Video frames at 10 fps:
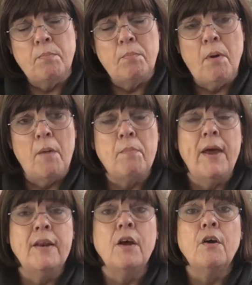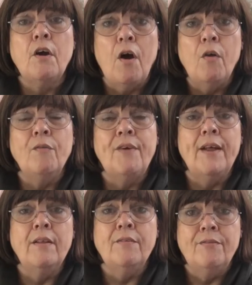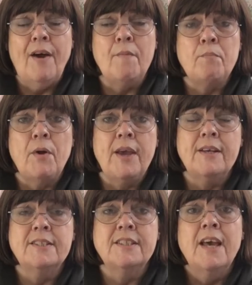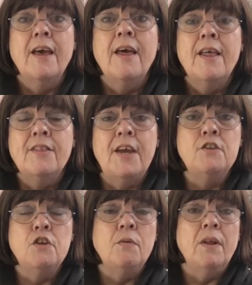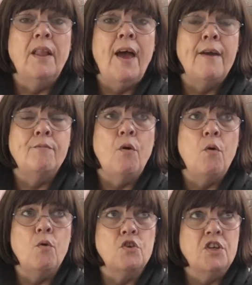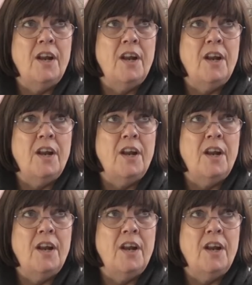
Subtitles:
pop in Colville Fabrics, they do a live auction.